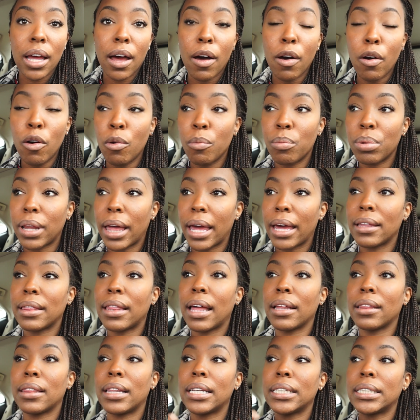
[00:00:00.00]
hope like
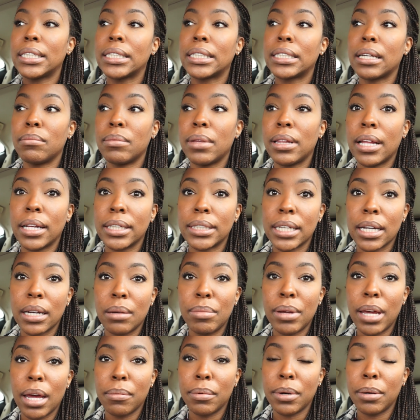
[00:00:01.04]
that this is something that's going to
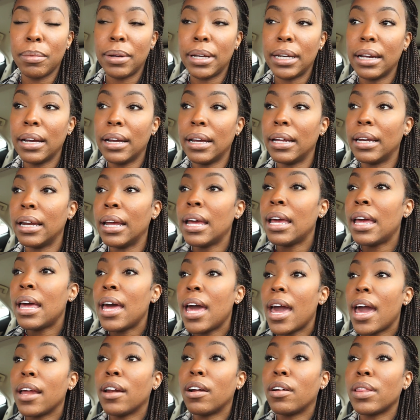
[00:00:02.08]
be able to be done.
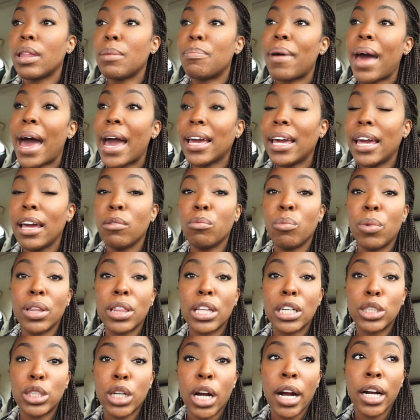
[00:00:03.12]
And on the back end with the
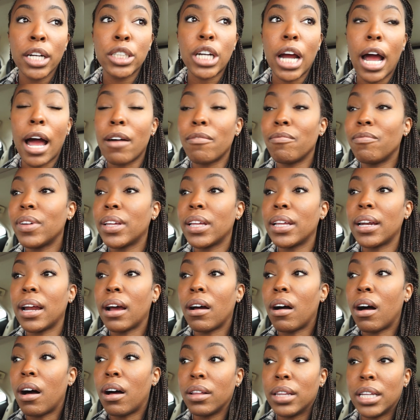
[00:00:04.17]
church, I'm filling out
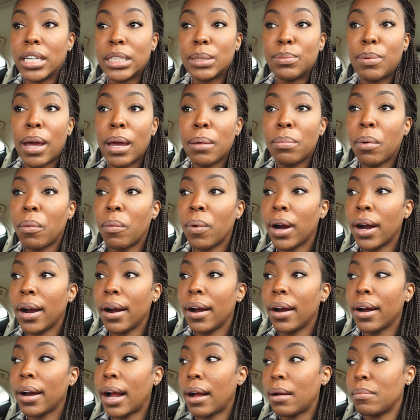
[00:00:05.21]
all this
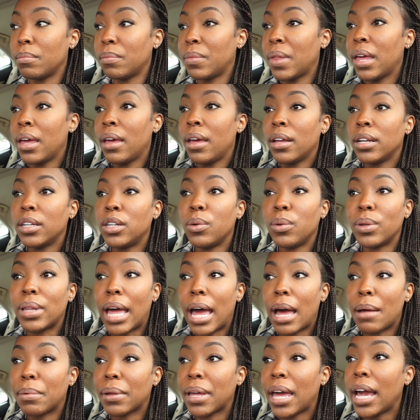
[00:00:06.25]
paperwork. I'm doing the
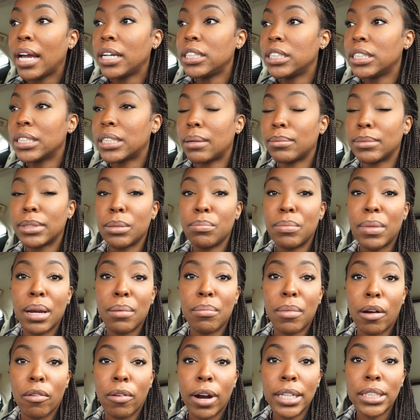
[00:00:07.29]
applications. I'm submitting
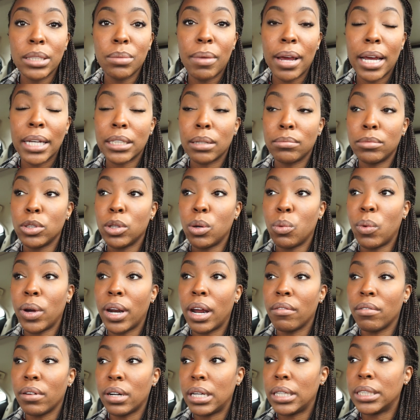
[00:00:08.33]
my resumes. I'm doing
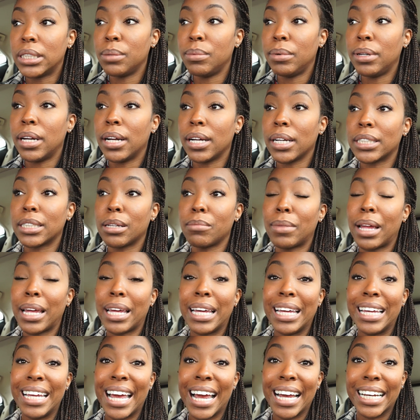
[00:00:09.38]
whatever needs to be done because I'm like,
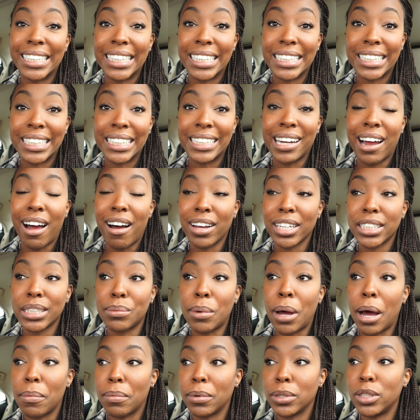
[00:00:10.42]
yes, this is an awesome
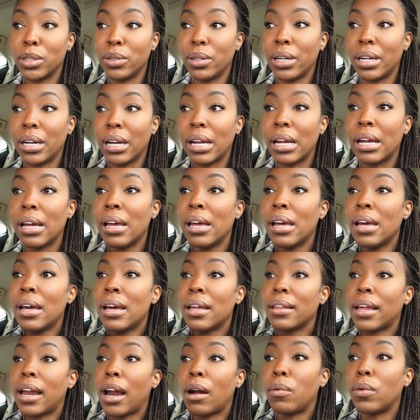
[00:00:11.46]
opportunity
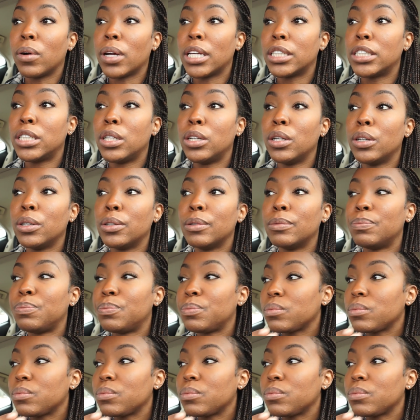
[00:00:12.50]
that I will get to do